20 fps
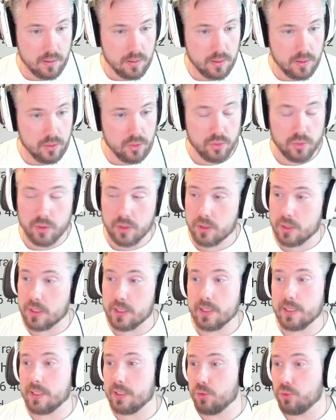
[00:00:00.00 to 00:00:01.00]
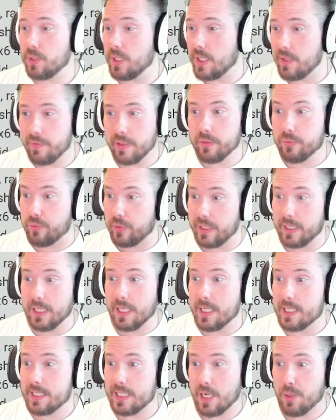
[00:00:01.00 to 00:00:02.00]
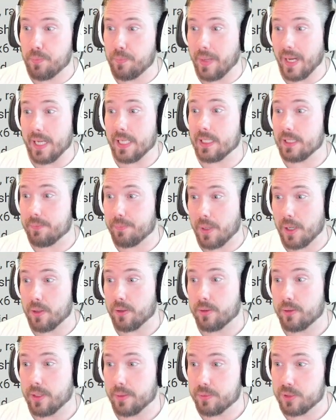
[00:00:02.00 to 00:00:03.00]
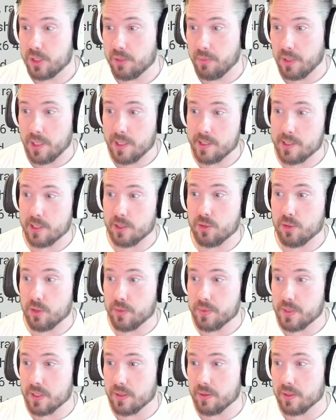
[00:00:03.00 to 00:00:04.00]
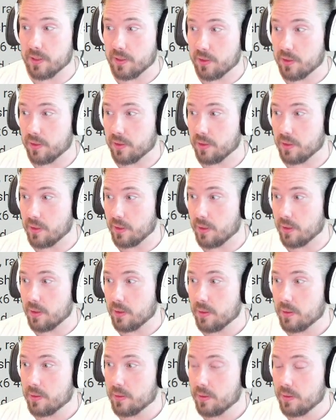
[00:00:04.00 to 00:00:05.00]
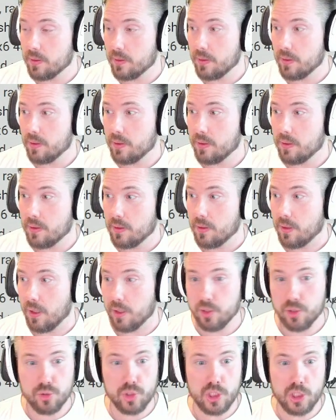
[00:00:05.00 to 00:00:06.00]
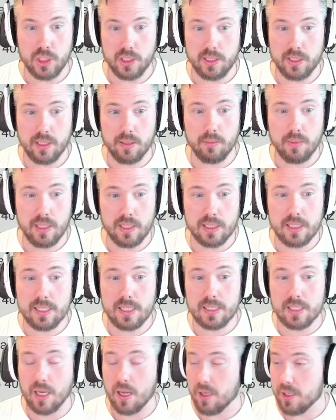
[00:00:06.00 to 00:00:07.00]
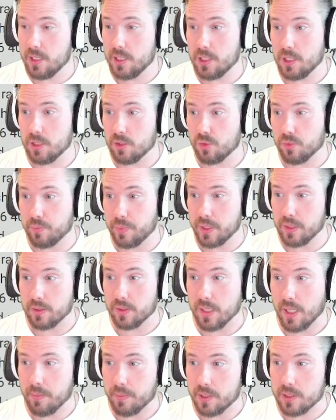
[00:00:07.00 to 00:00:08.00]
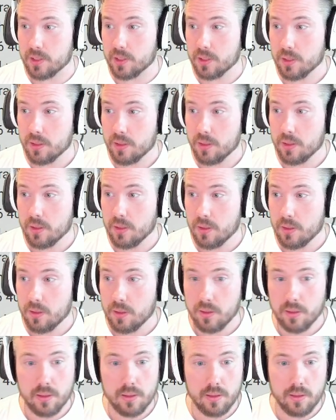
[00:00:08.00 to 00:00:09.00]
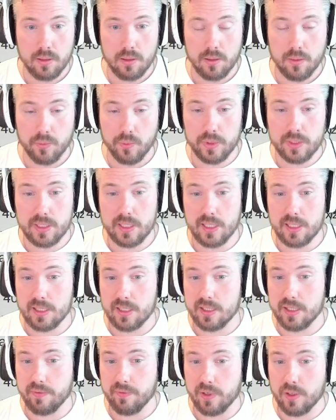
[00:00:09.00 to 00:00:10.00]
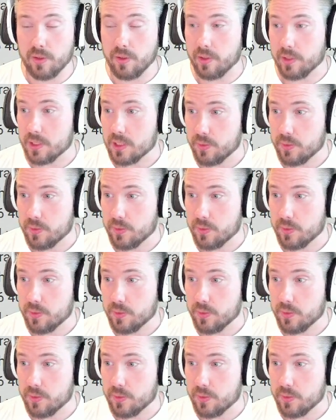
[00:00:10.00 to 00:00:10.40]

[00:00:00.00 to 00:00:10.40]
Dude, do they even realize how badly powercraft Chimikaze torps are in the current year? Are you shitting me? This is IGN torpedo damage. With 67 knots,